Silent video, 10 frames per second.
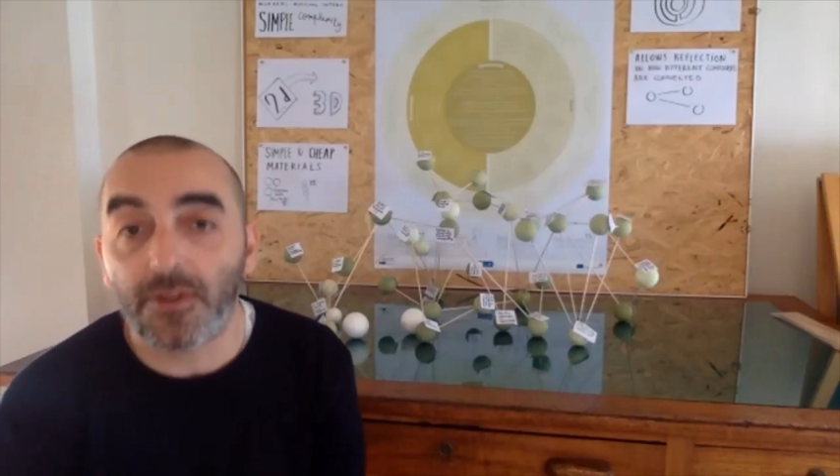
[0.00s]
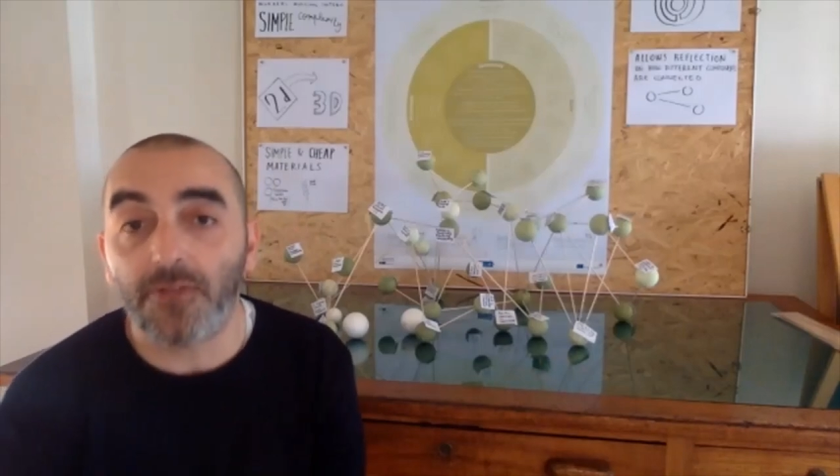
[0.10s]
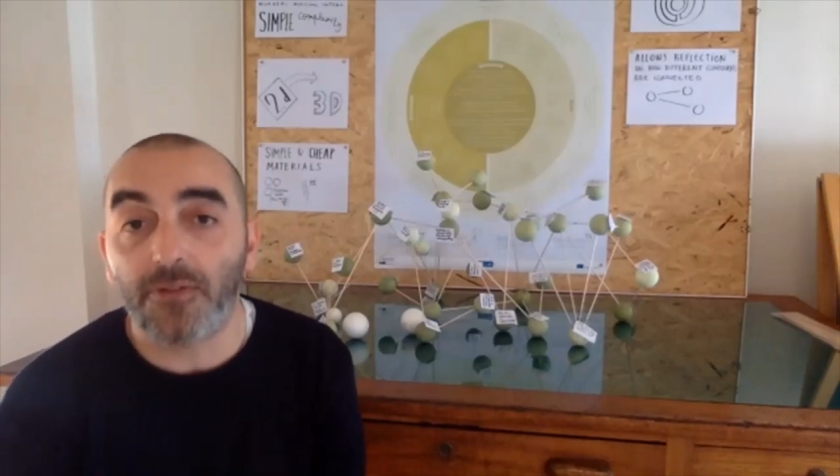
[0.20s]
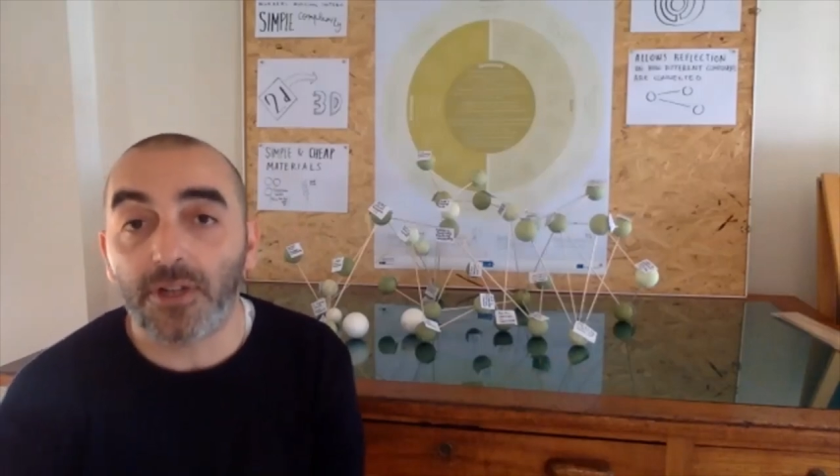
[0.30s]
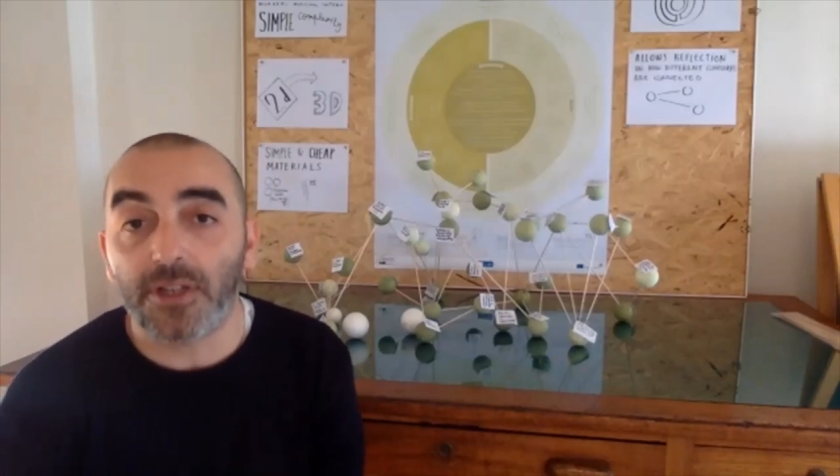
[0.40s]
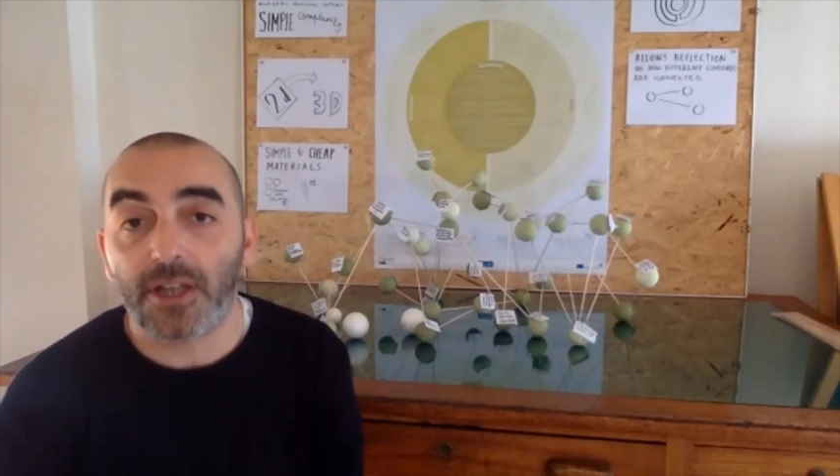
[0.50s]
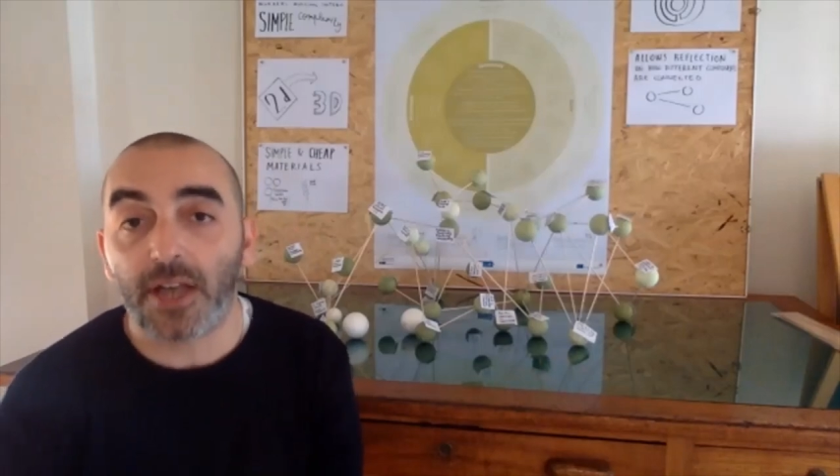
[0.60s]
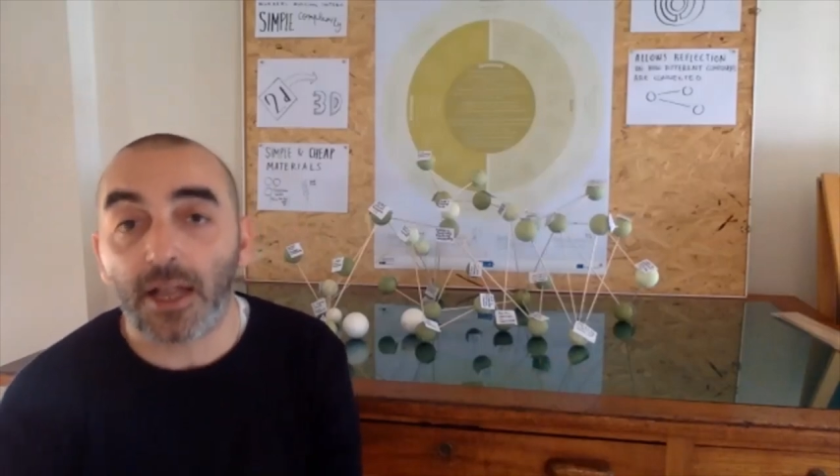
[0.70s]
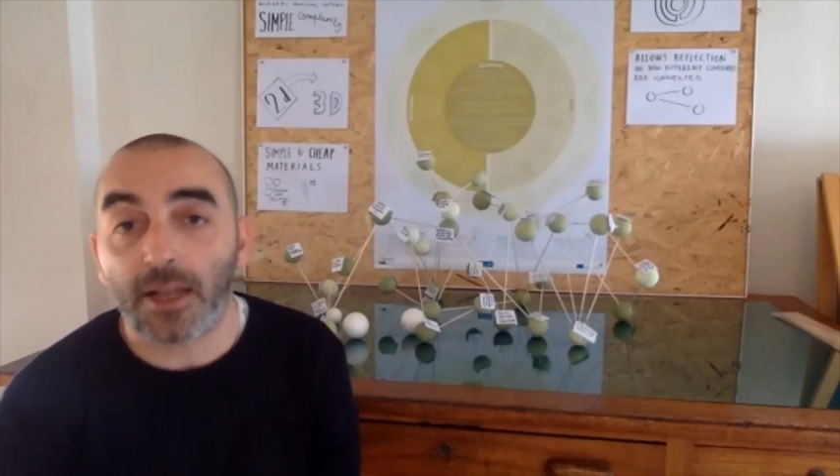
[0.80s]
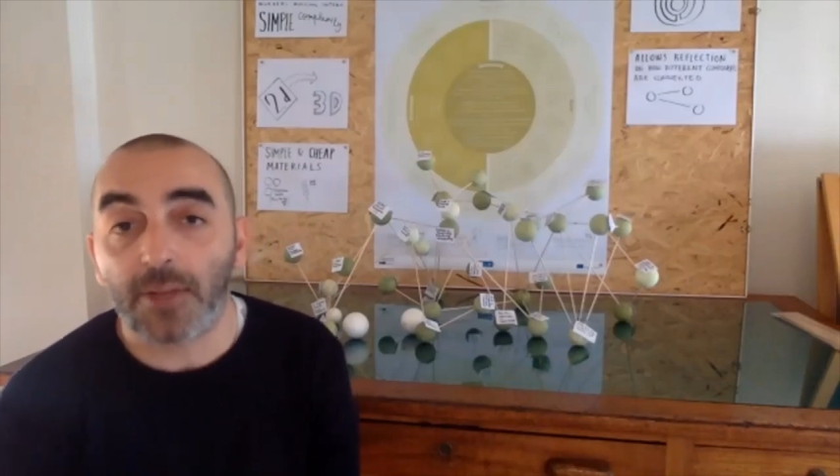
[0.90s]
different
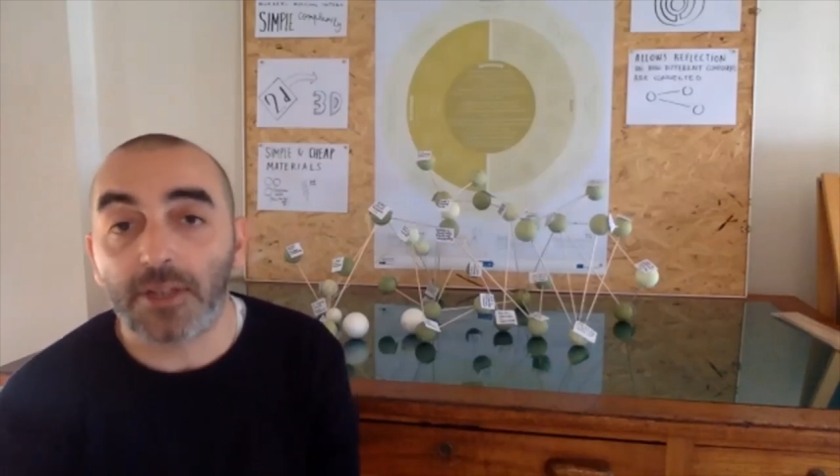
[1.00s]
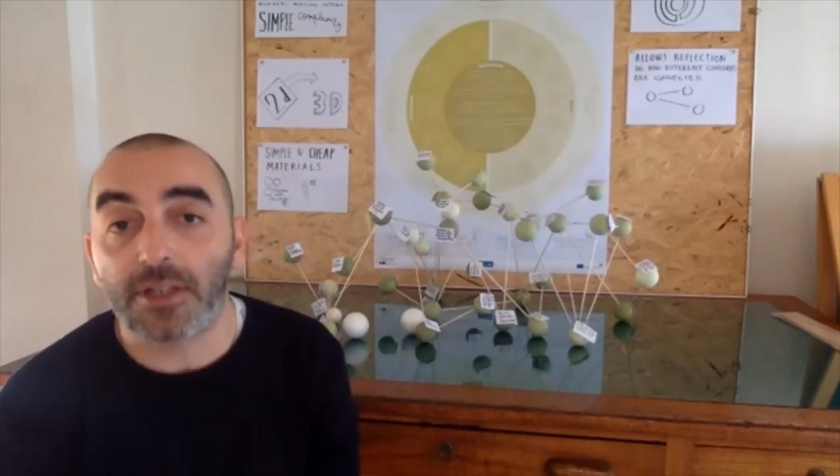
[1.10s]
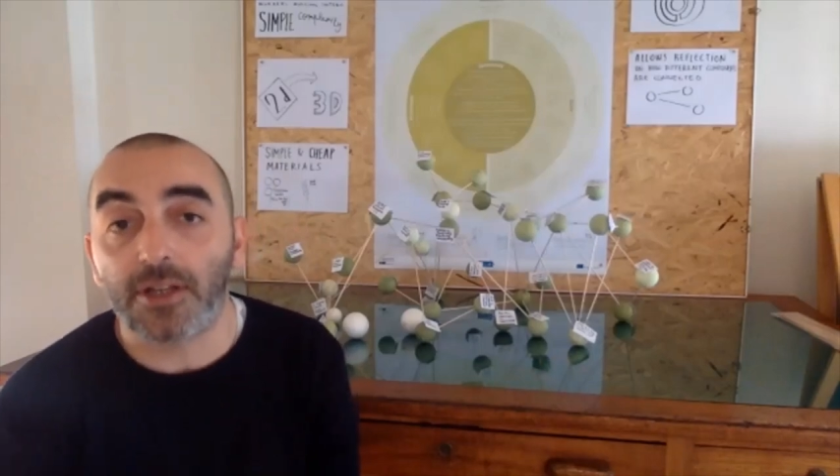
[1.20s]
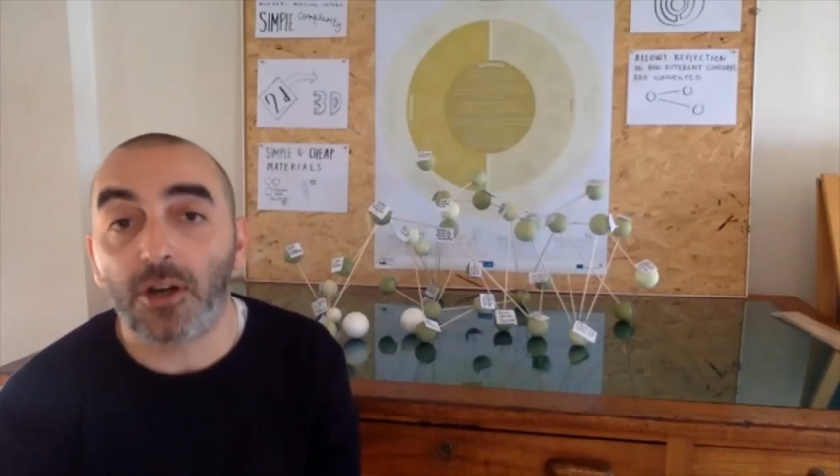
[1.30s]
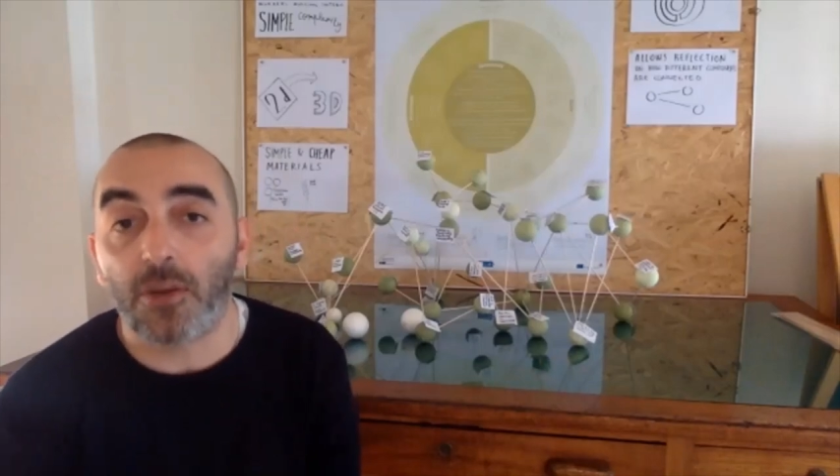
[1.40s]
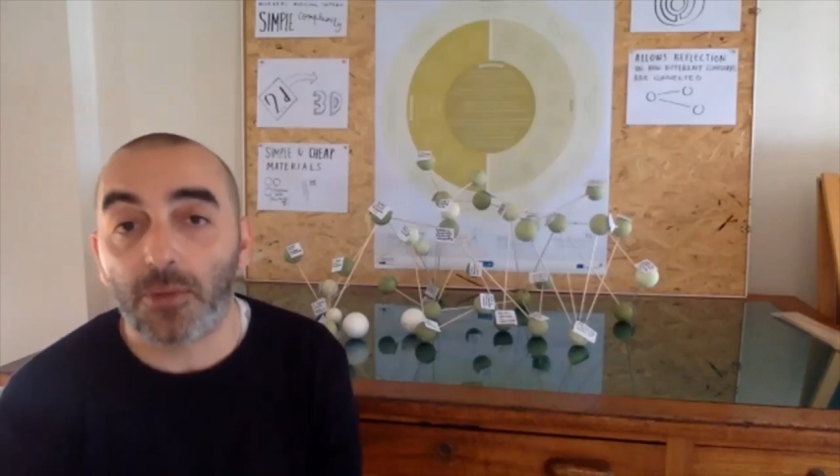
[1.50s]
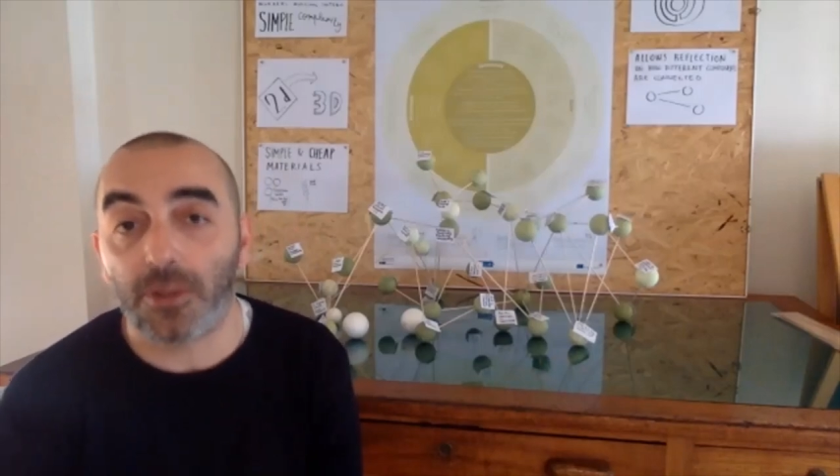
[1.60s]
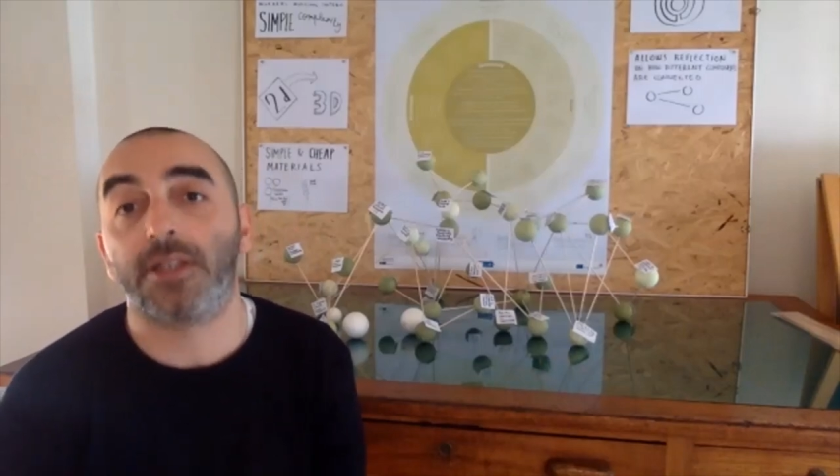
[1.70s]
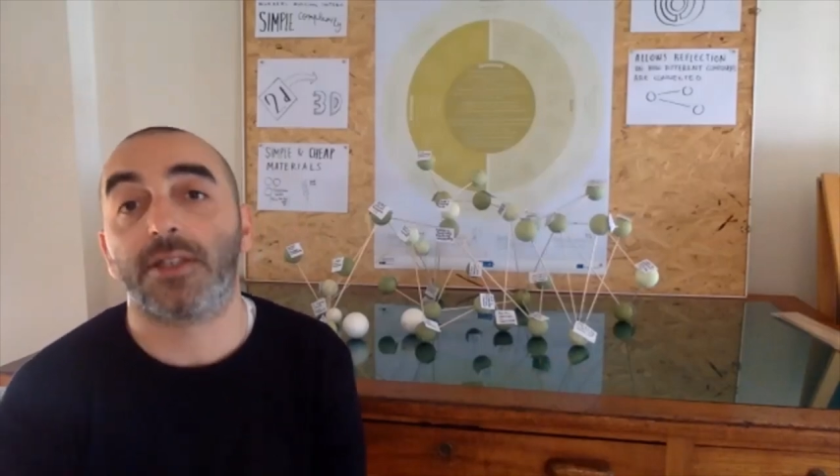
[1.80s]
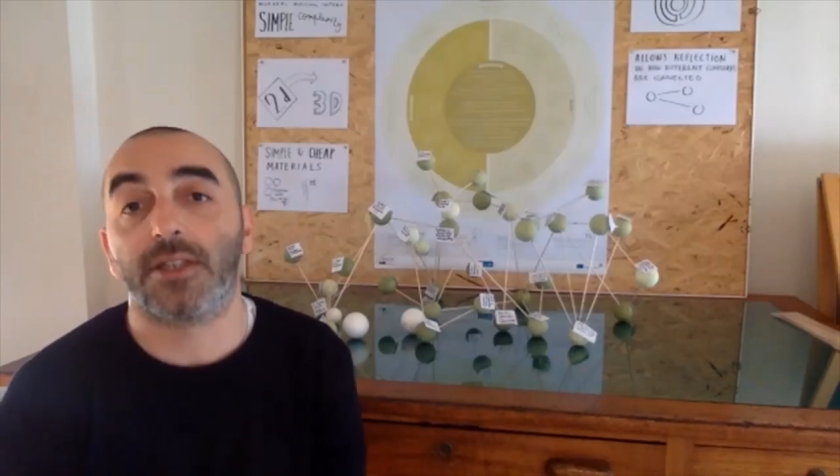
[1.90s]
elements and
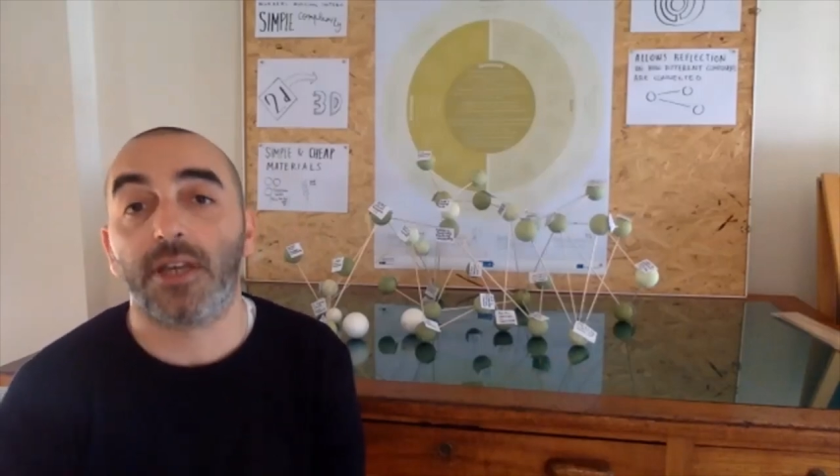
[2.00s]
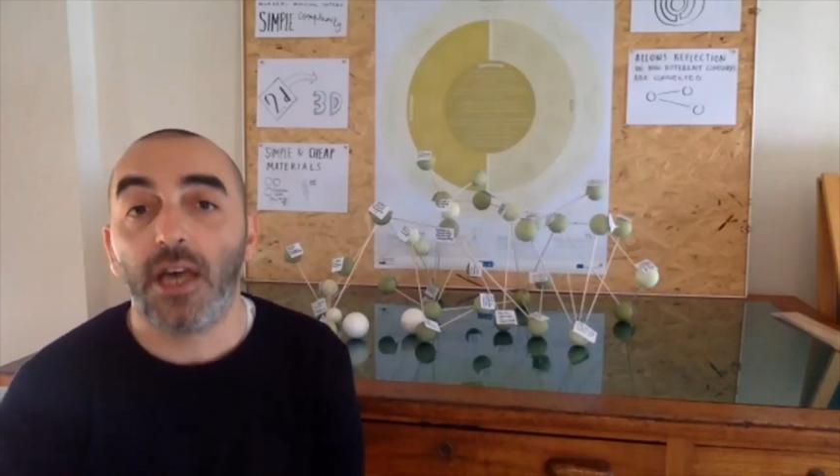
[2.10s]
components